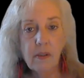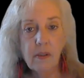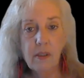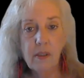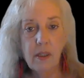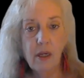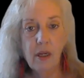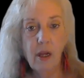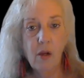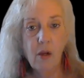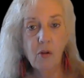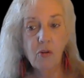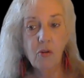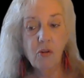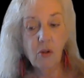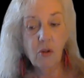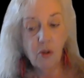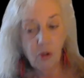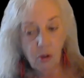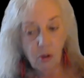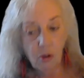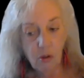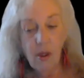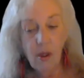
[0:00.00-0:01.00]
you know so
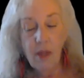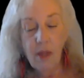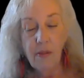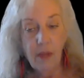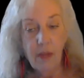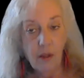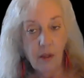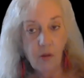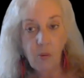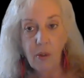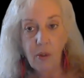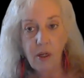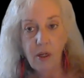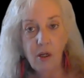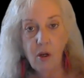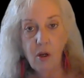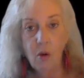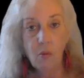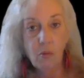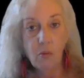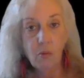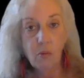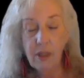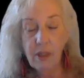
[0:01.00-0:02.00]
you, that's why you
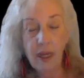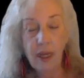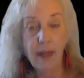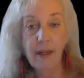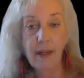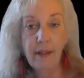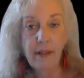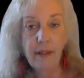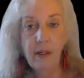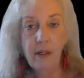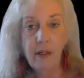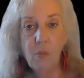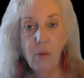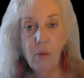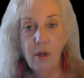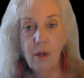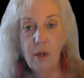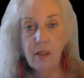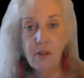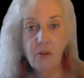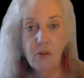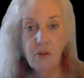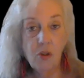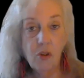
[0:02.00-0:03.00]
don't tell
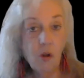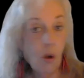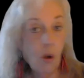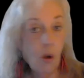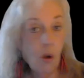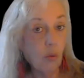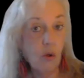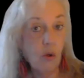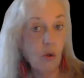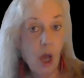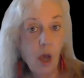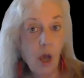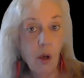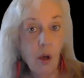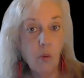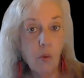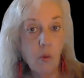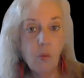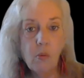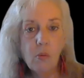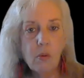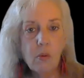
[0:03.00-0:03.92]
anyone because you don't know